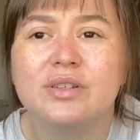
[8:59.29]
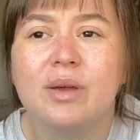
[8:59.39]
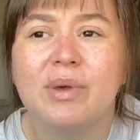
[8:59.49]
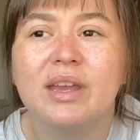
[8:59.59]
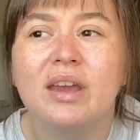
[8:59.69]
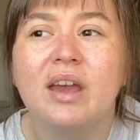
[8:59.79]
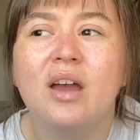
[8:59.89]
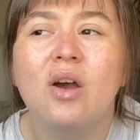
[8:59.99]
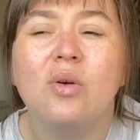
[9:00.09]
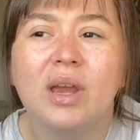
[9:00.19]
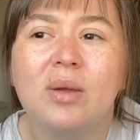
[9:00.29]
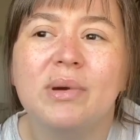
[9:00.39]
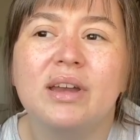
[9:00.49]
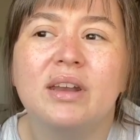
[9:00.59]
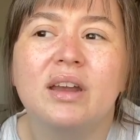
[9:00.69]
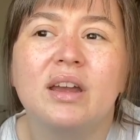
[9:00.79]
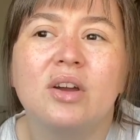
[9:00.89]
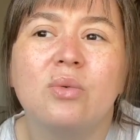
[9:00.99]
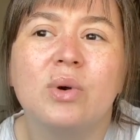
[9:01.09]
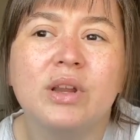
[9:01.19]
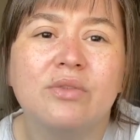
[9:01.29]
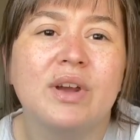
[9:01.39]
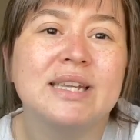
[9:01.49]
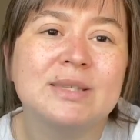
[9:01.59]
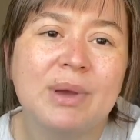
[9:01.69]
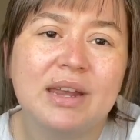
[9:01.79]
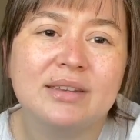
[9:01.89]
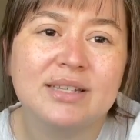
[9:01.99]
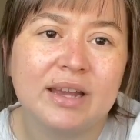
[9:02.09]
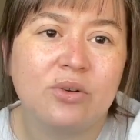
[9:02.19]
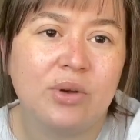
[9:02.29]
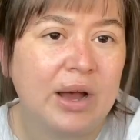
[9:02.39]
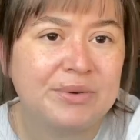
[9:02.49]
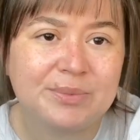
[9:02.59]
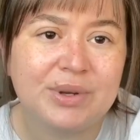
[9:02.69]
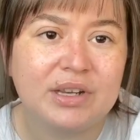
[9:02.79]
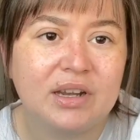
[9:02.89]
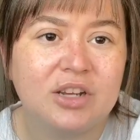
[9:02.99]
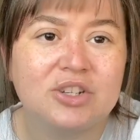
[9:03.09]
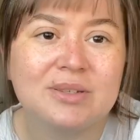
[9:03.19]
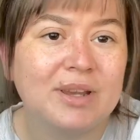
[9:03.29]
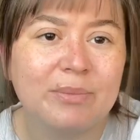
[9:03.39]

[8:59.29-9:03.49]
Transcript: And I'm like, okay, but what if I'd spent 10 whole hours one day just like